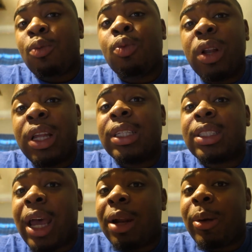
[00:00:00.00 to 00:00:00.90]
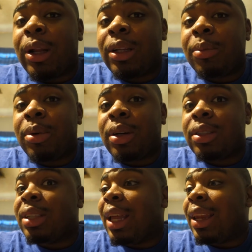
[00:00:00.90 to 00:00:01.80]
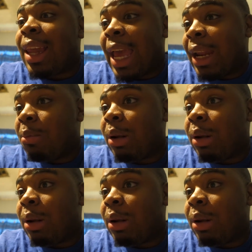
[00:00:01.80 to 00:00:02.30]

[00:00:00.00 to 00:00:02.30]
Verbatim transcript: Really excited about that because that data